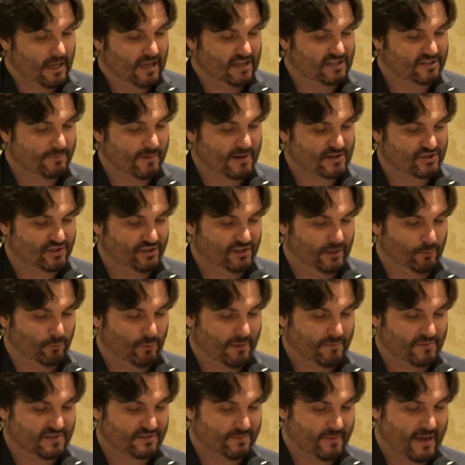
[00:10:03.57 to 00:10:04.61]
Especially in
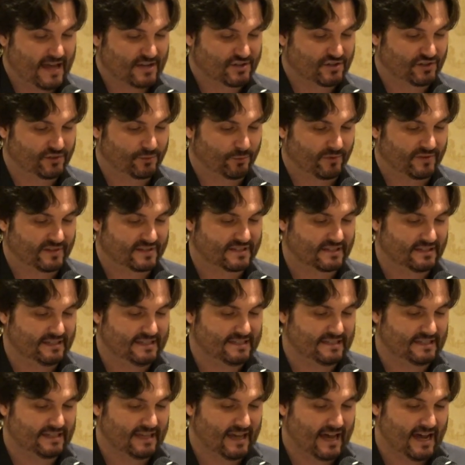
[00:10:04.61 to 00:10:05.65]
women's matches where the
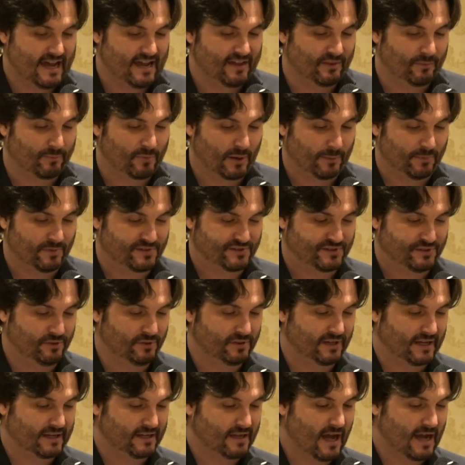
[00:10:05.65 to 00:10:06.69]
sleazy guy in the purple
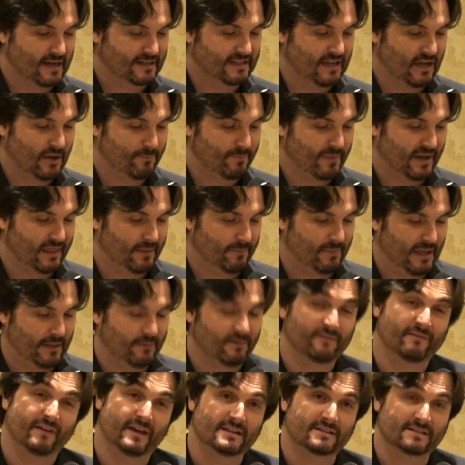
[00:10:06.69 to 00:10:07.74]
suit got knocked out by the
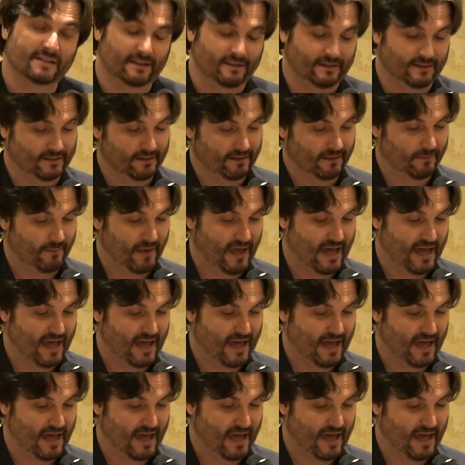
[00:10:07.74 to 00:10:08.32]
babyface at the end of the